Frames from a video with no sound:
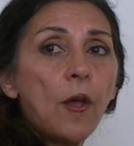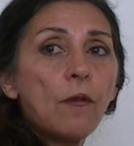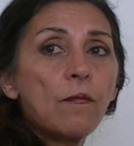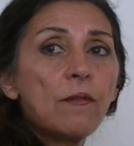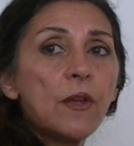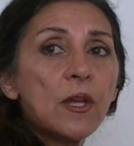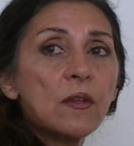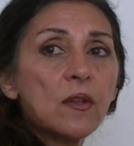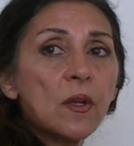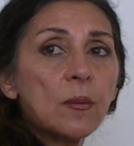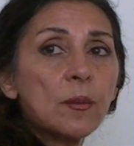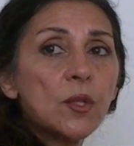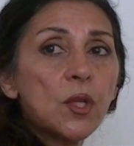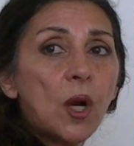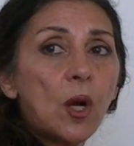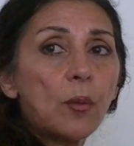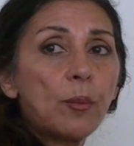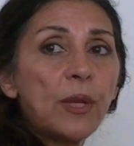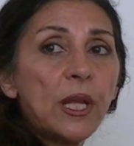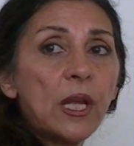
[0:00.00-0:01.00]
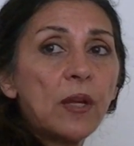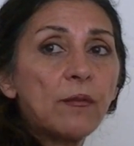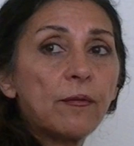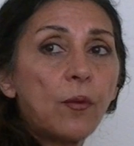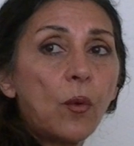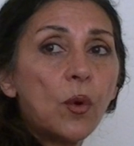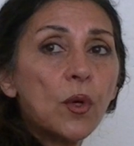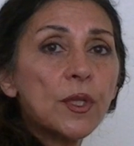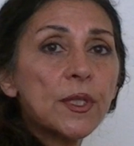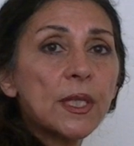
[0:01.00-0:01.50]
Victims are being
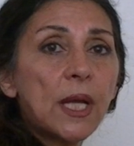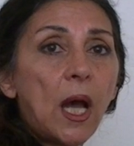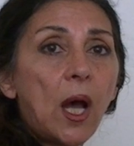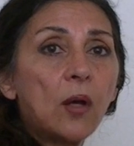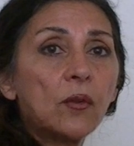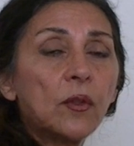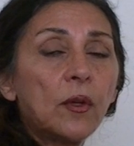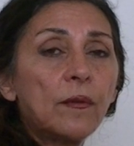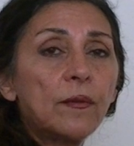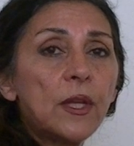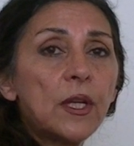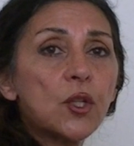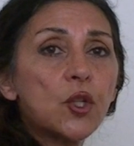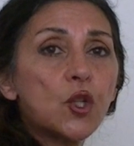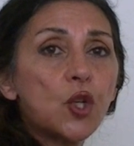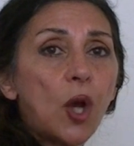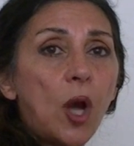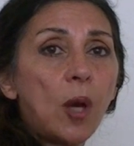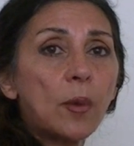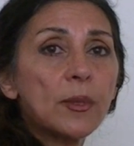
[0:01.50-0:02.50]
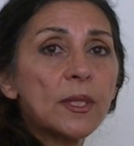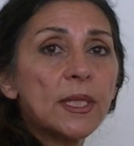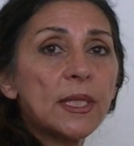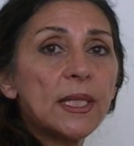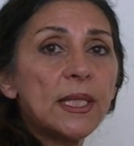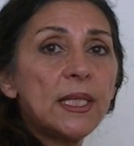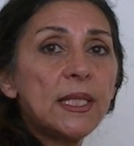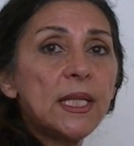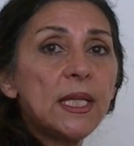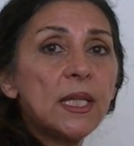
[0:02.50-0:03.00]
forced out of their jobs,
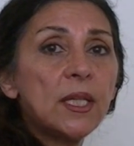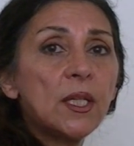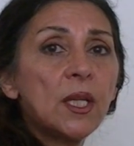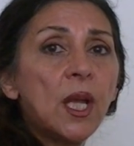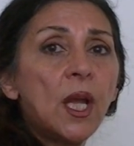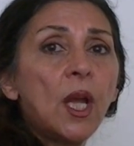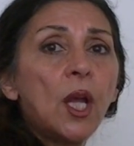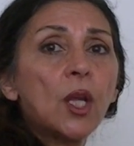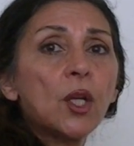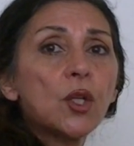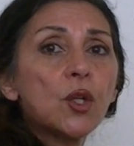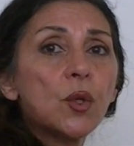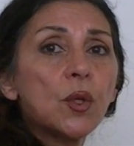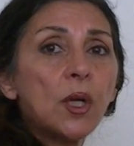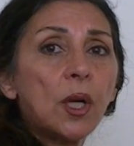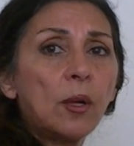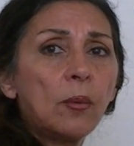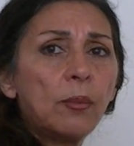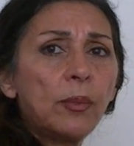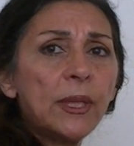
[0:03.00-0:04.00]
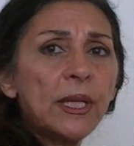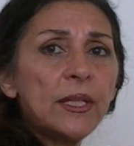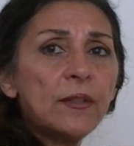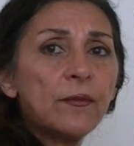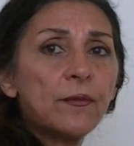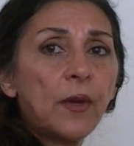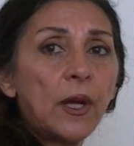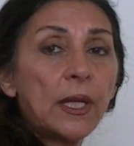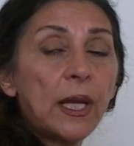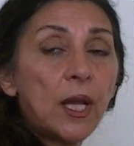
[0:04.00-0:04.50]
leading to complete
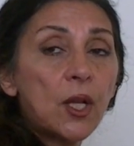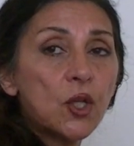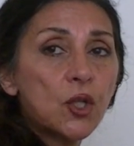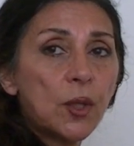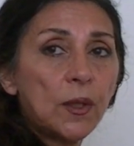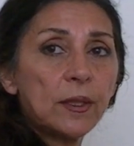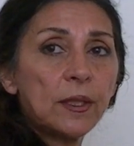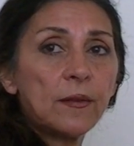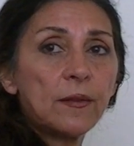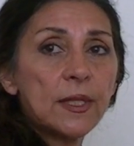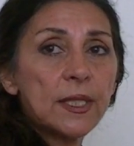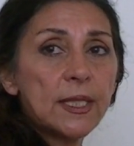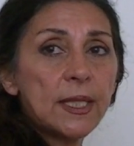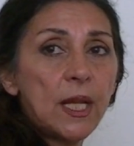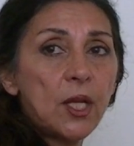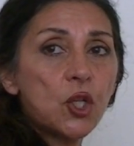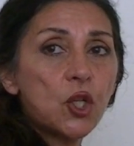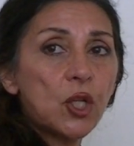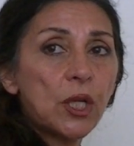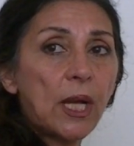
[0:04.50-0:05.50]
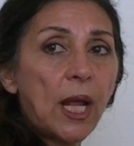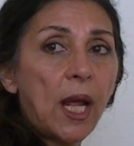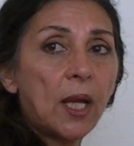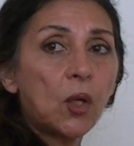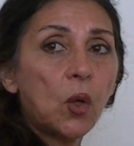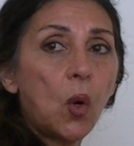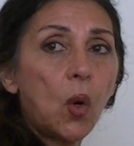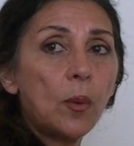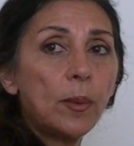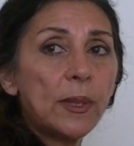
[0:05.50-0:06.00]
financial devastation
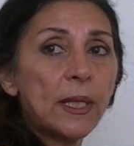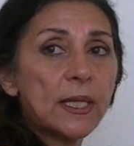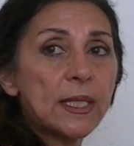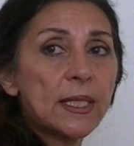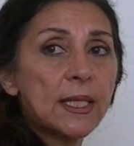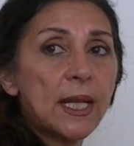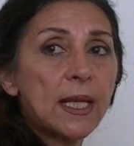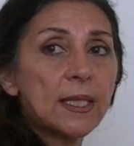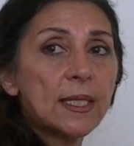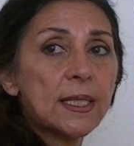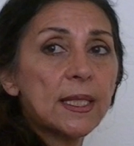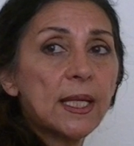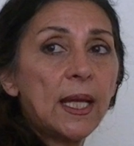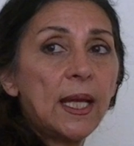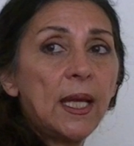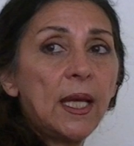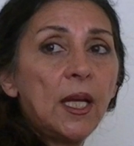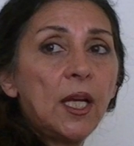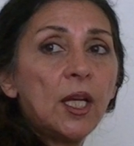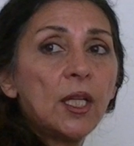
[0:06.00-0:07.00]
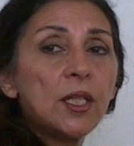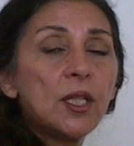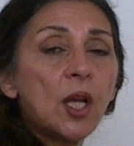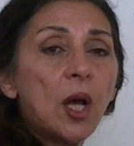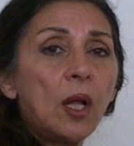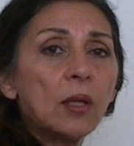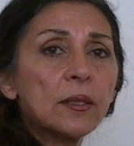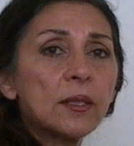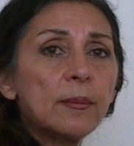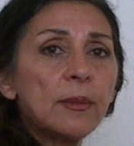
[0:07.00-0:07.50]
and hopelessness. The
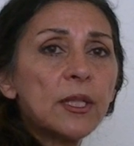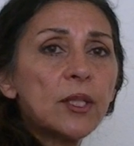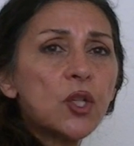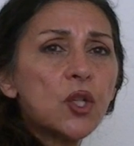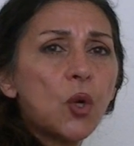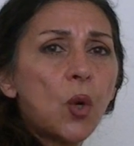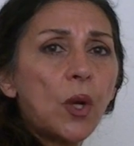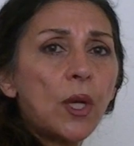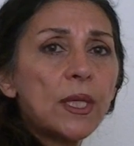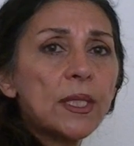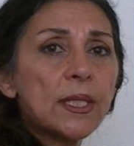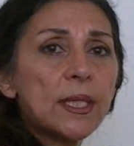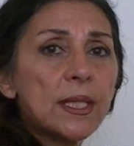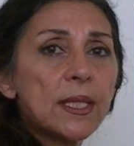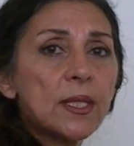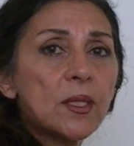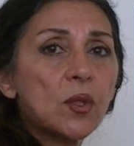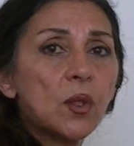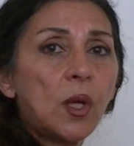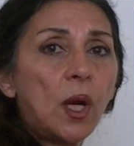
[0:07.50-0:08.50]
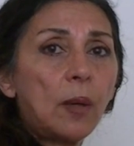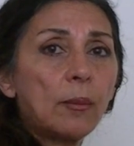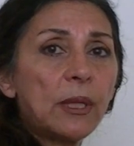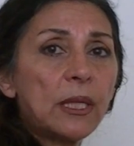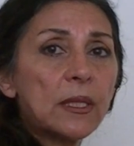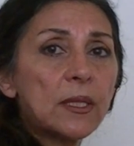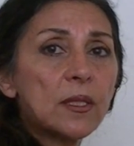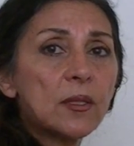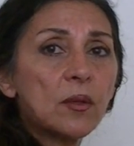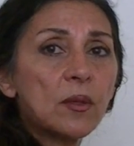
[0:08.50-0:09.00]
ultimate choice is to
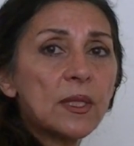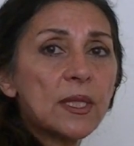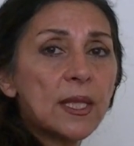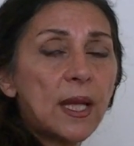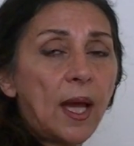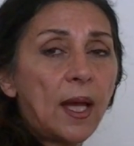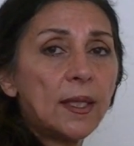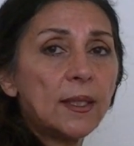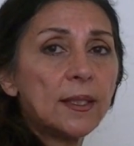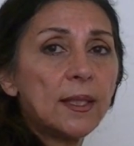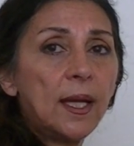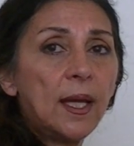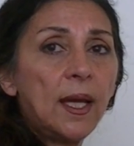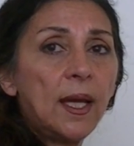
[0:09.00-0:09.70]
commit suicide.